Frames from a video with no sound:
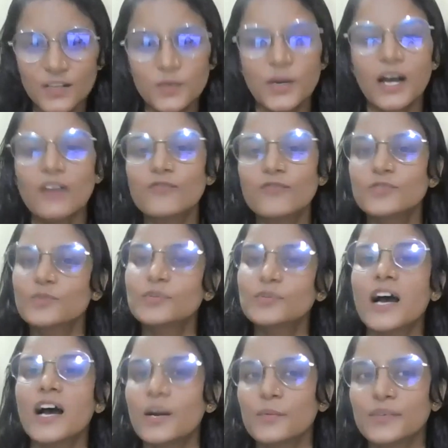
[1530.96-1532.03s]
you have to do
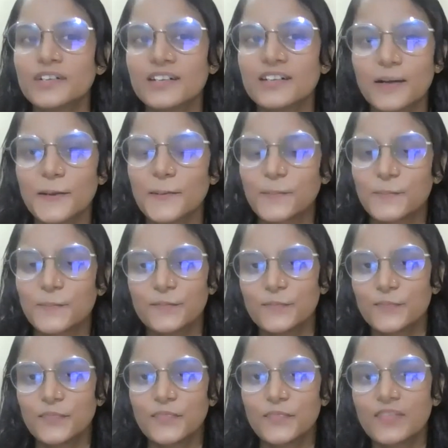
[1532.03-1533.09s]
the hard work.
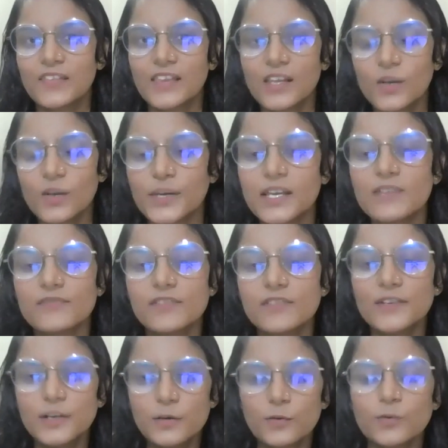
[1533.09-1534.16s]
Okay,
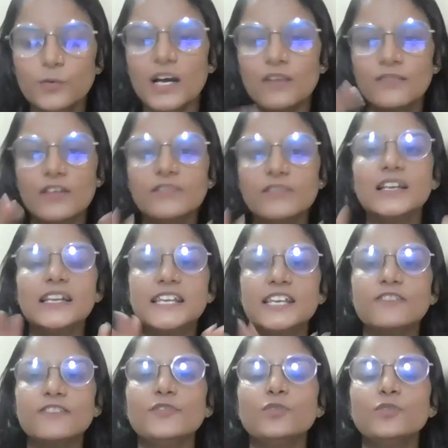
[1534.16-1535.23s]
we will
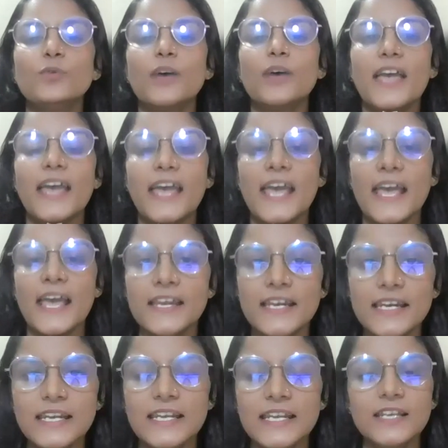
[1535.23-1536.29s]
give you
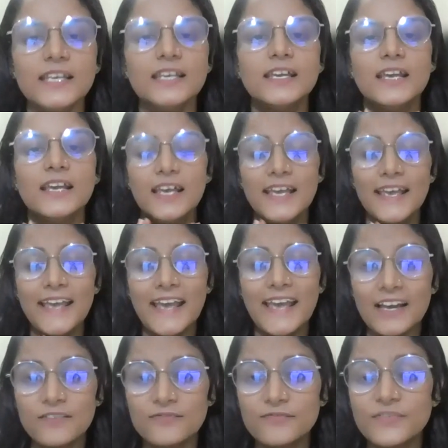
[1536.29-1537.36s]
any
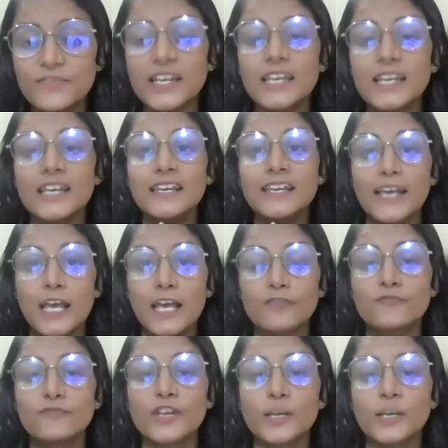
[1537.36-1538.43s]

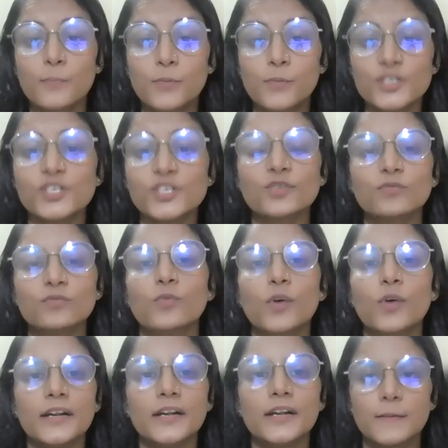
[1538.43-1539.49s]
every push you
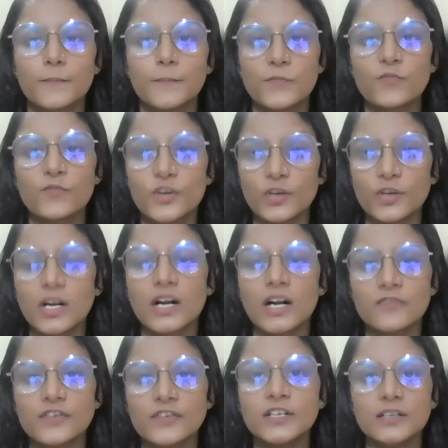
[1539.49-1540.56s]
want for your
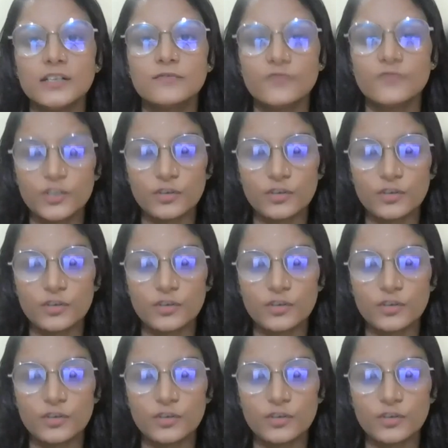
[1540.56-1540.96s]
career